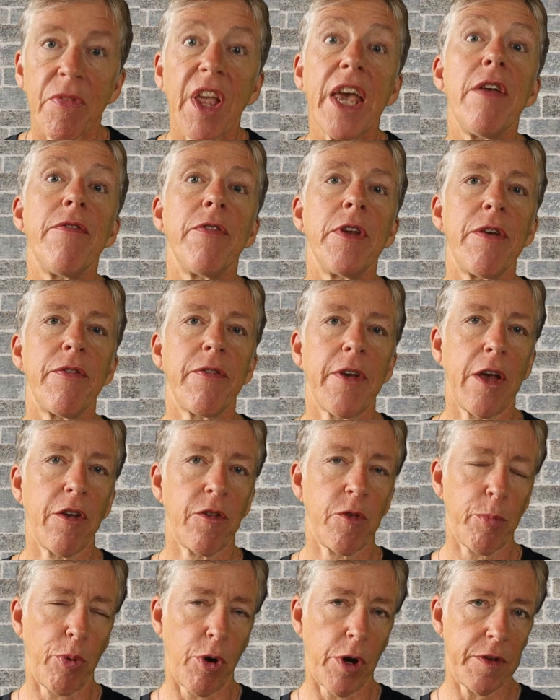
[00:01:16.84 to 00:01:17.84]
even if
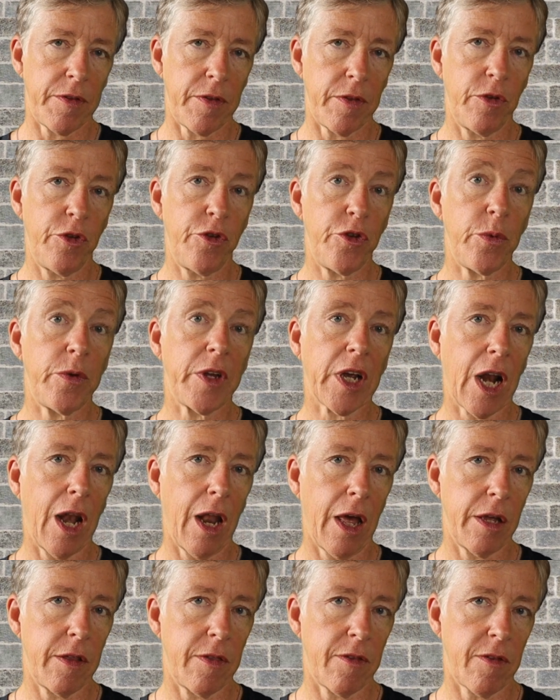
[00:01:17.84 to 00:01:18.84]
house prices do decline